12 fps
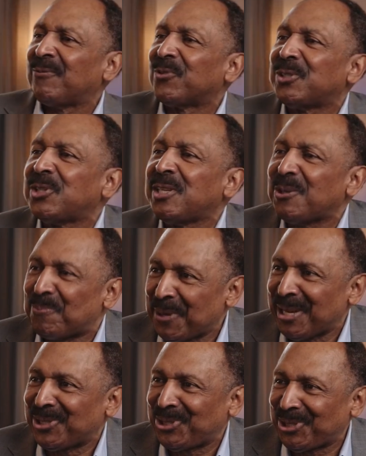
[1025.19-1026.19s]
in Virginia
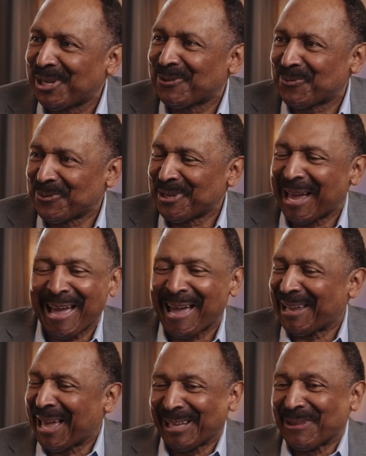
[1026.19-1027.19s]
Beach, and
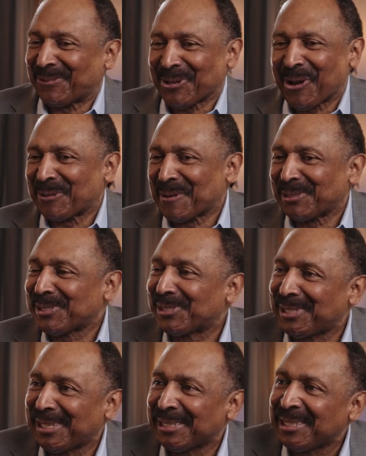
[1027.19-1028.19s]
I love talking about this
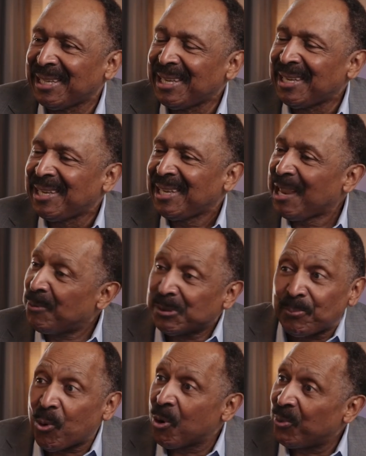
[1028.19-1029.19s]
kid. He was
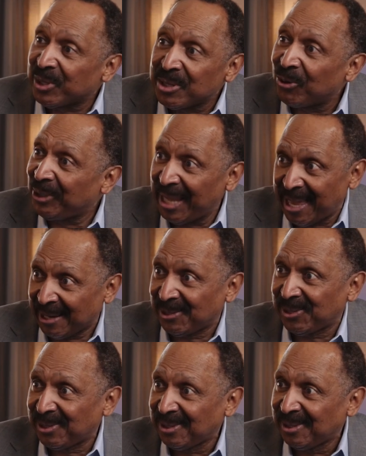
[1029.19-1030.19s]
born with no
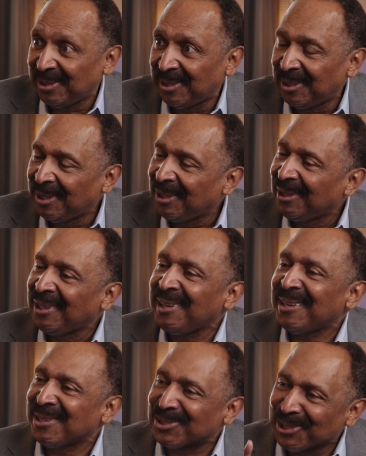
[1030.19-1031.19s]
legs. He
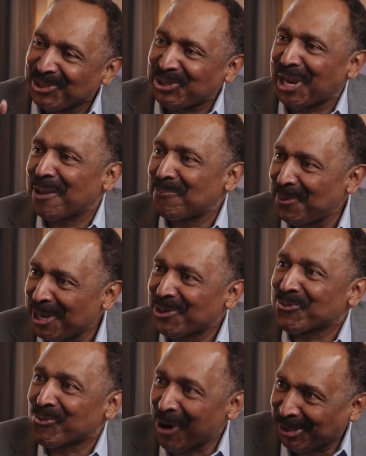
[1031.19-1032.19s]
is the
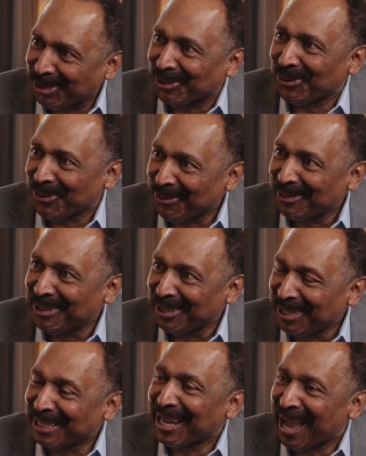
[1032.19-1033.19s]
champion wrestler
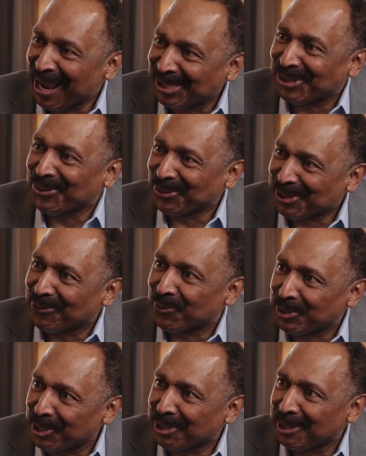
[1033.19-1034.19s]
in high schools in
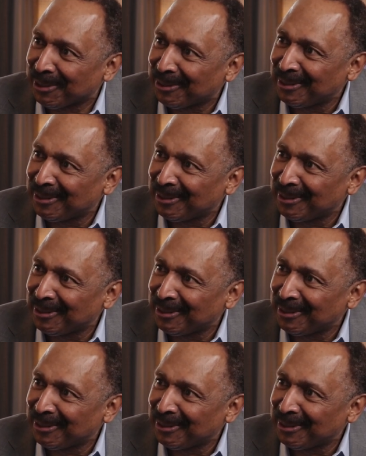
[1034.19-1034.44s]
Virginia.